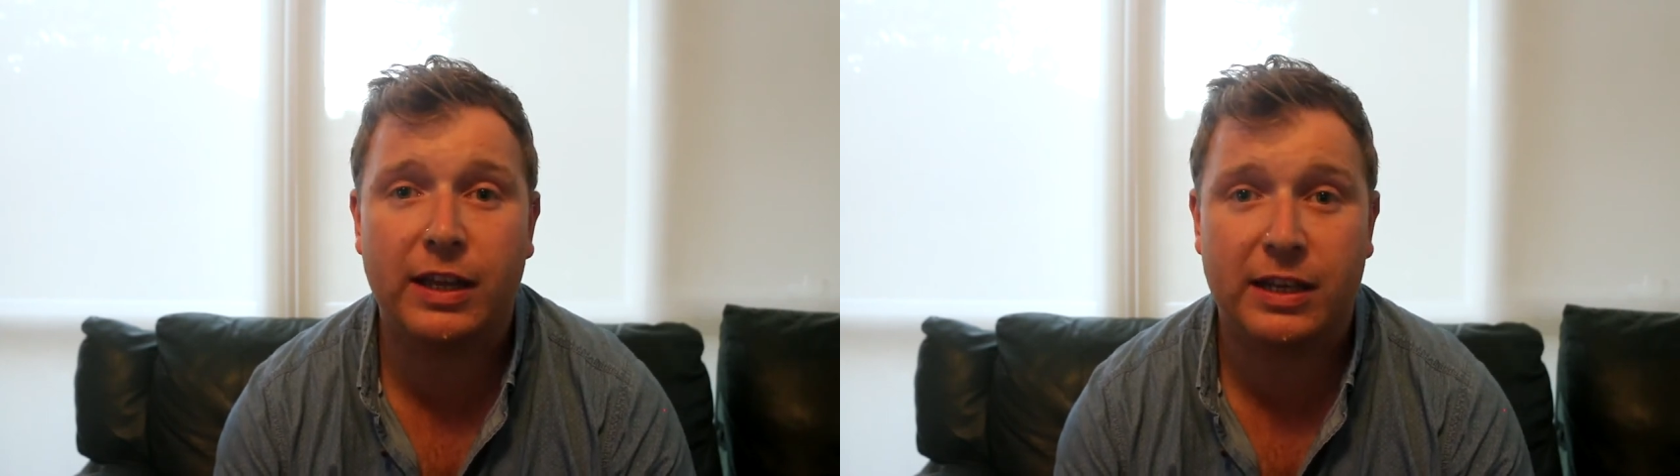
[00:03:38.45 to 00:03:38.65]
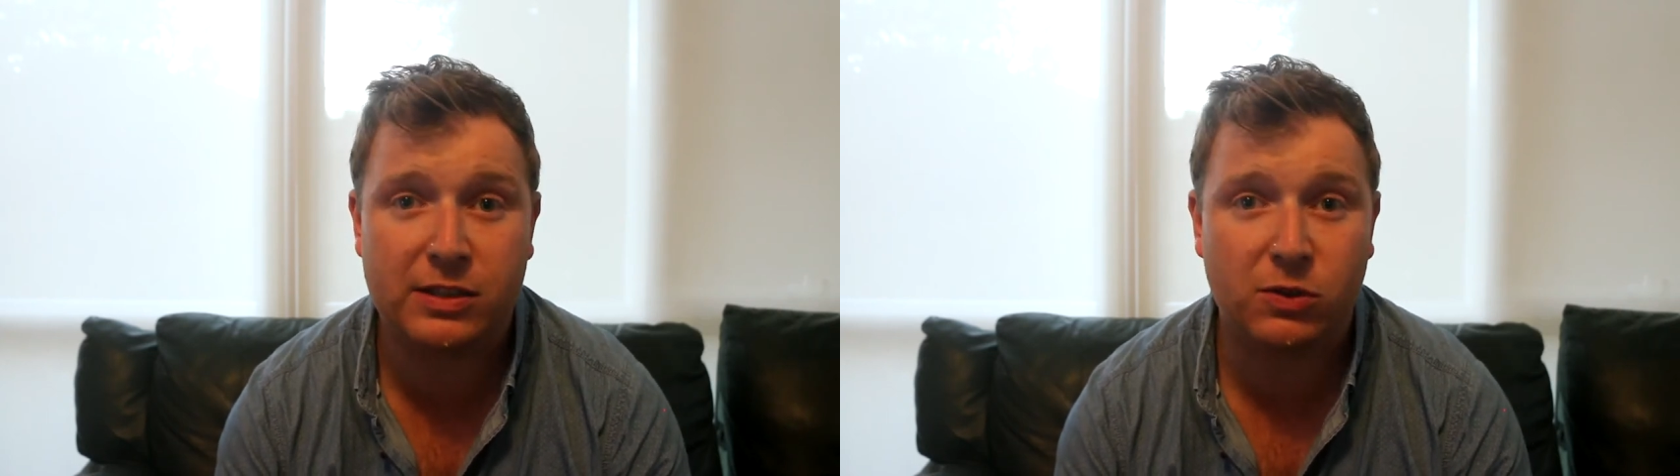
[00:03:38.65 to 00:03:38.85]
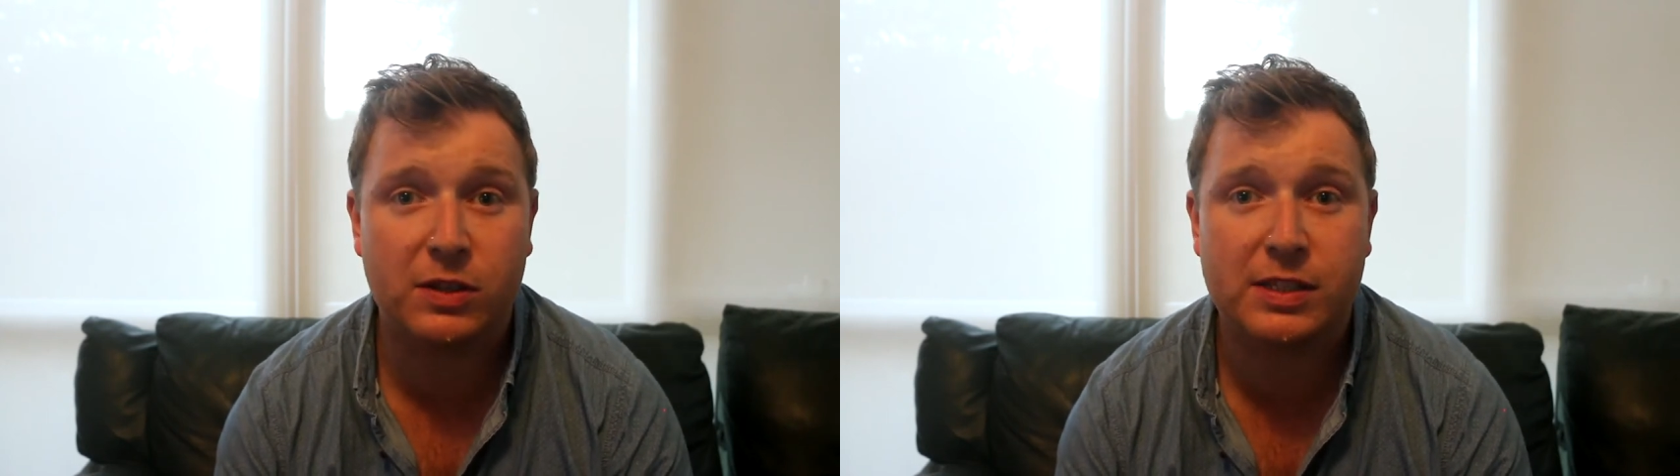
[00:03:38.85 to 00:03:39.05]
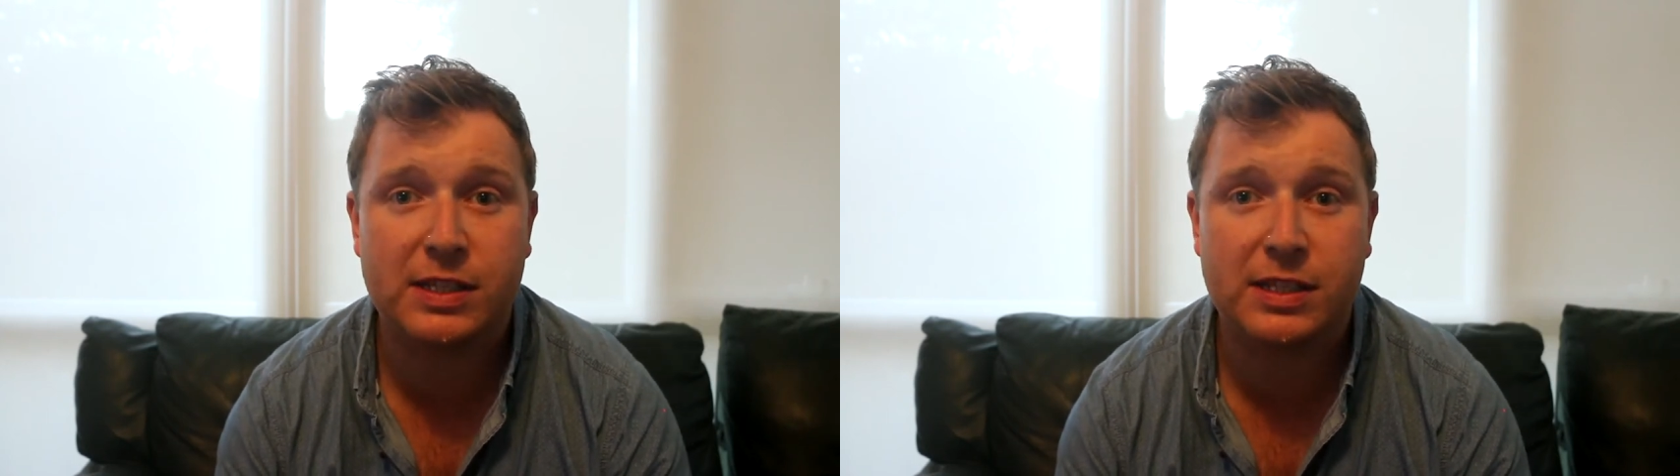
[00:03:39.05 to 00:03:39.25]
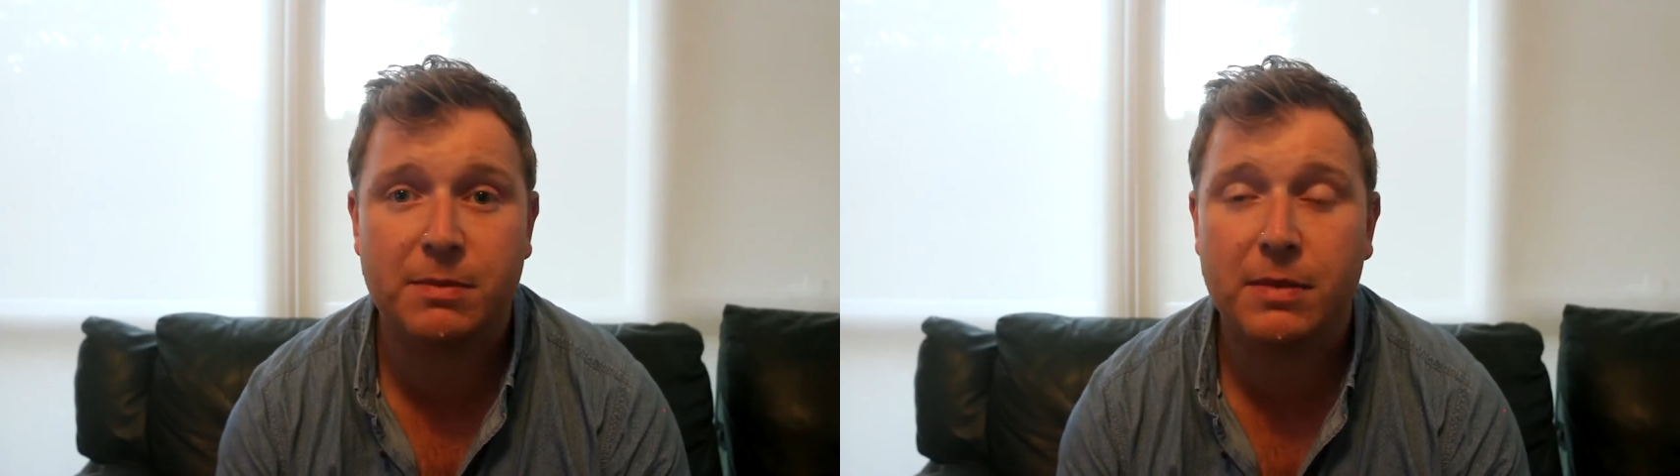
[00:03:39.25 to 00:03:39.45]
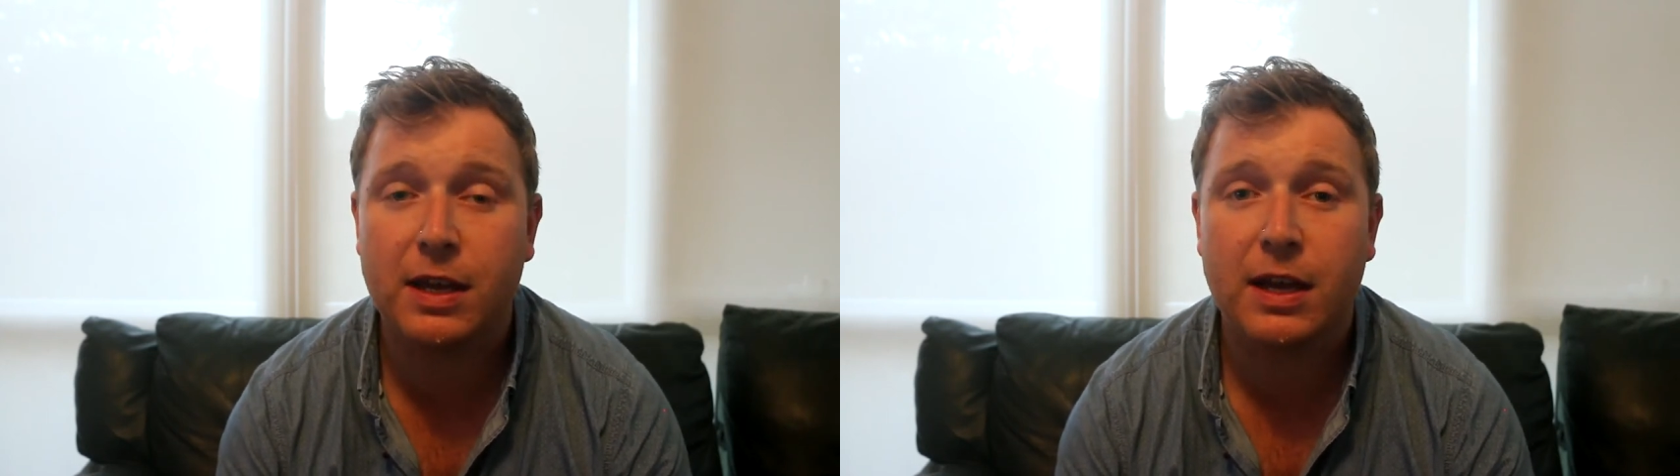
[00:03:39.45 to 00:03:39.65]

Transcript: exhaust system.